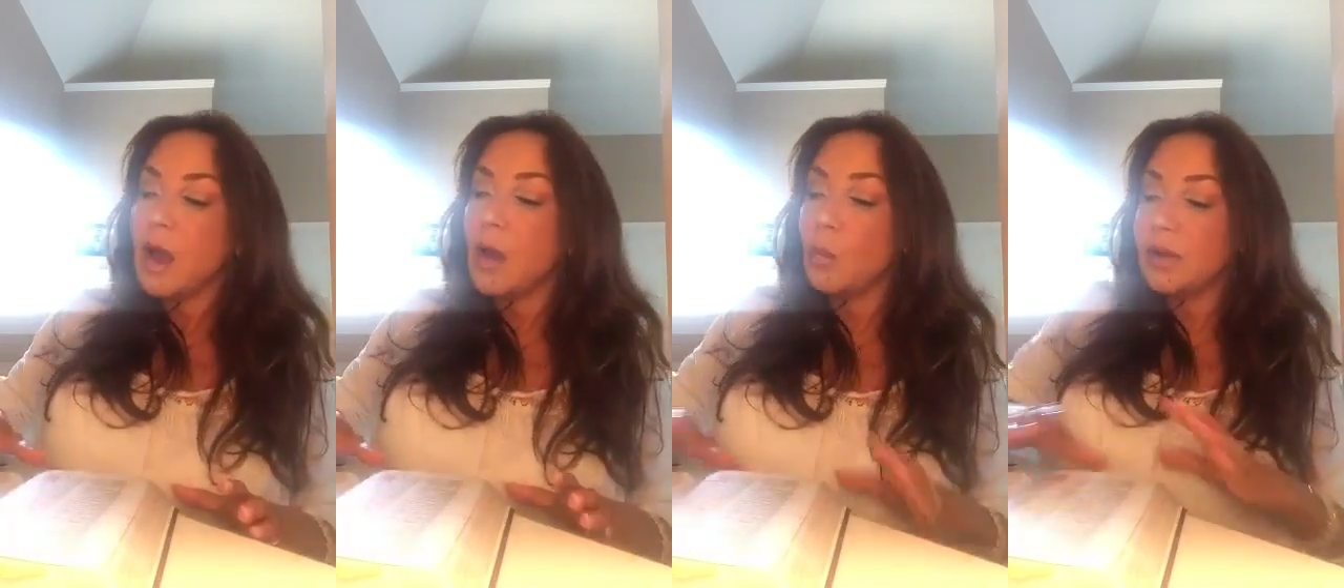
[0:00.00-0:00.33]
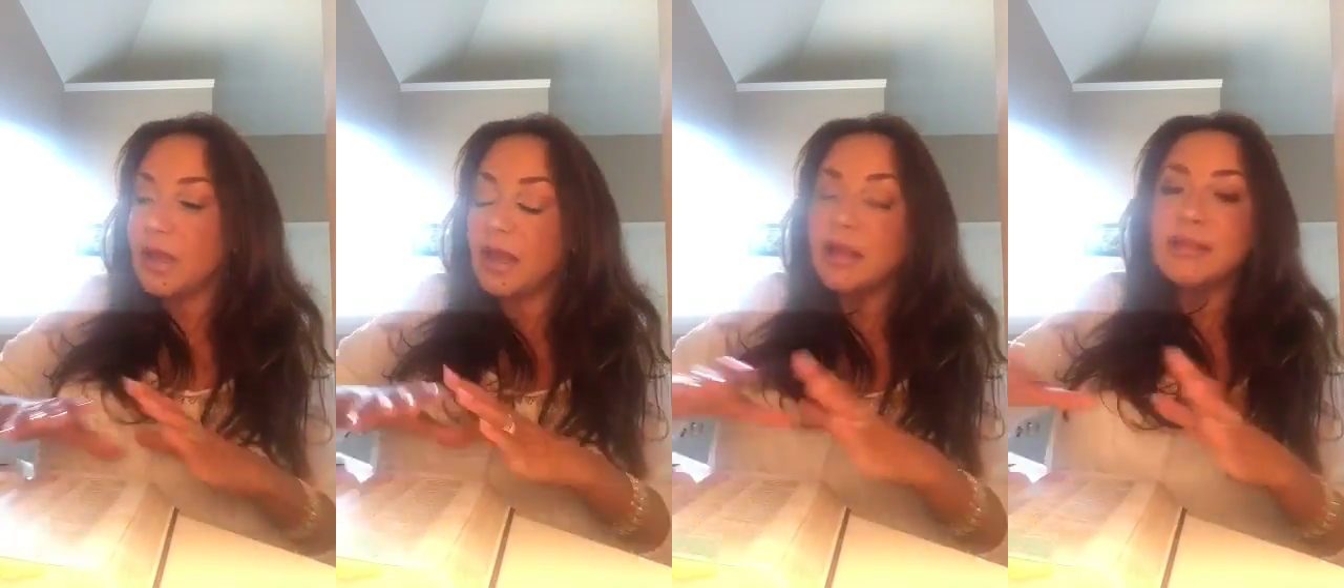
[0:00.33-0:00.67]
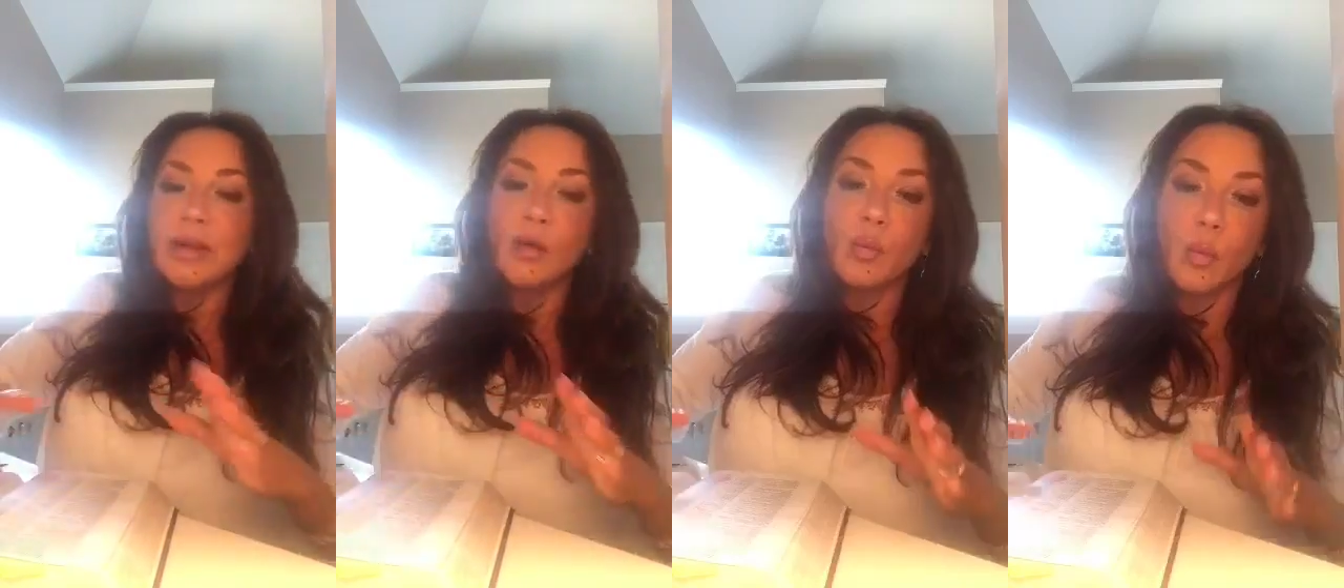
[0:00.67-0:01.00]
what
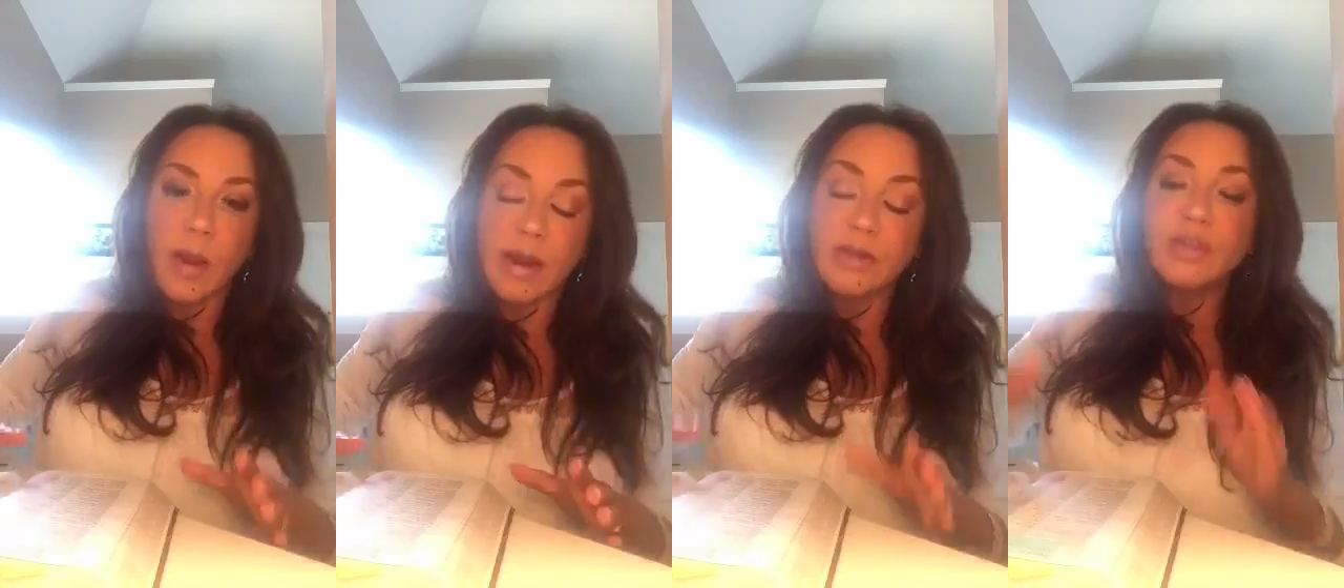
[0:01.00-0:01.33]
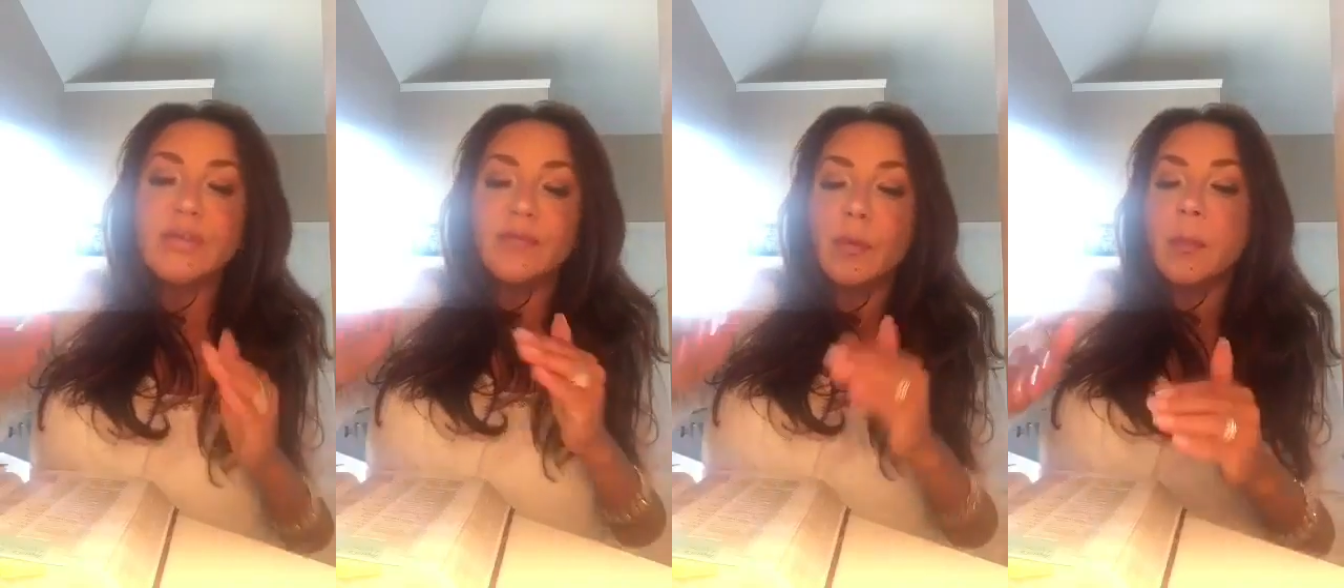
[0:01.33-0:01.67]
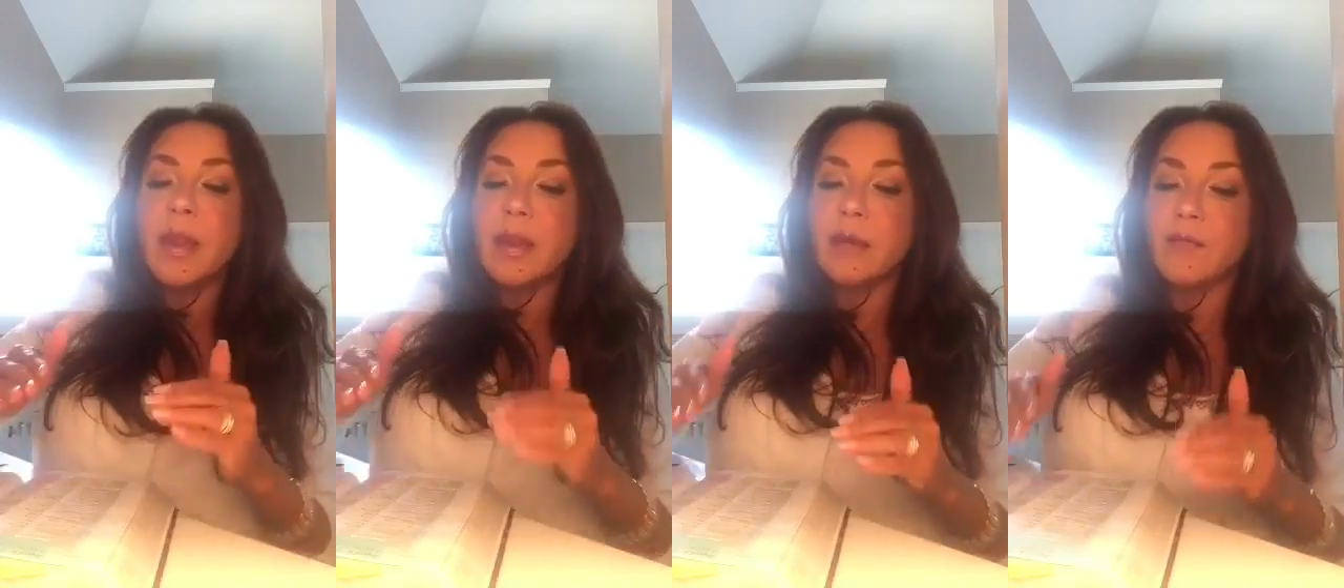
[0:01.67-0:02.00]
he's arranged for
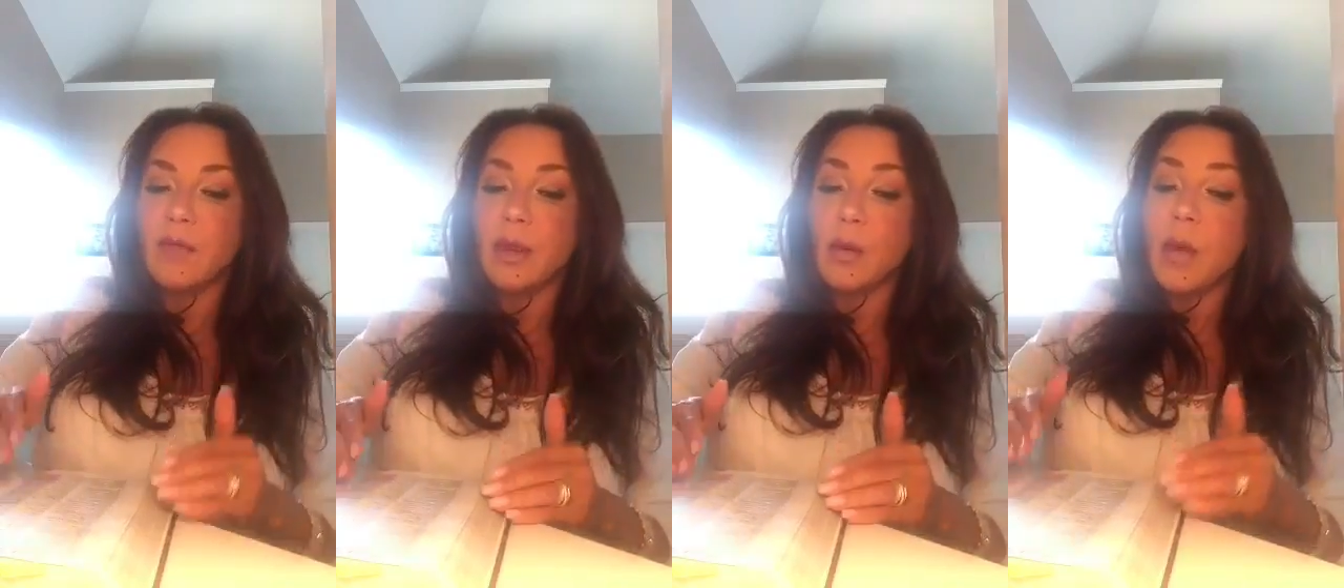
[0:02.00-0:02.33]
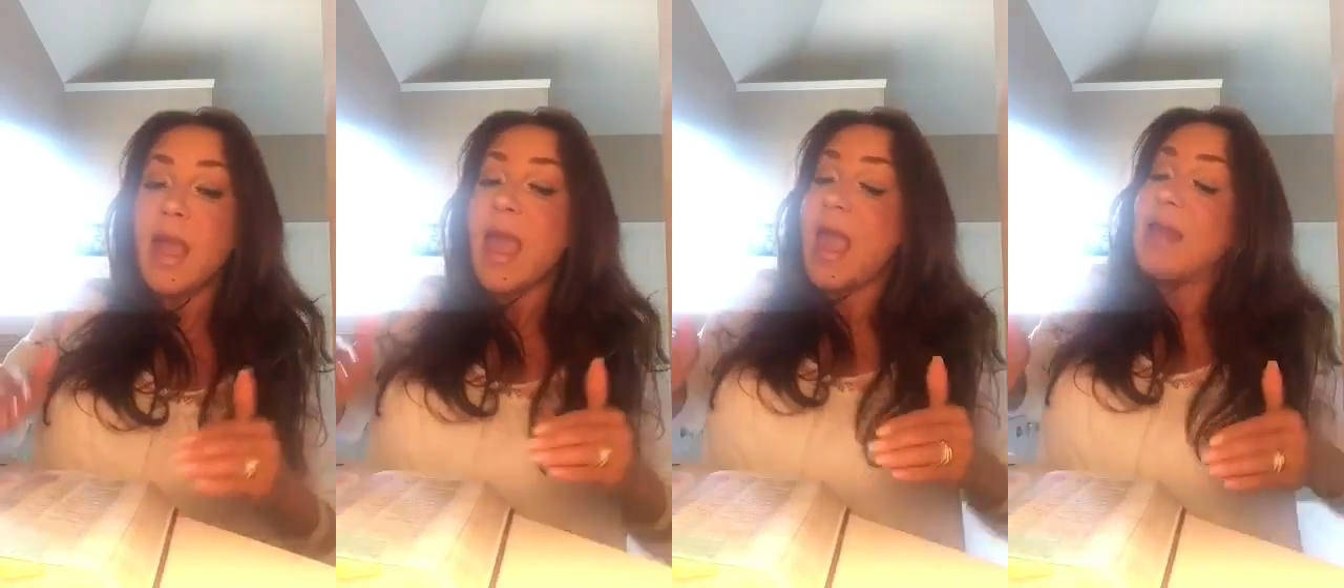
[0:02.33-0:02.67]
many of you.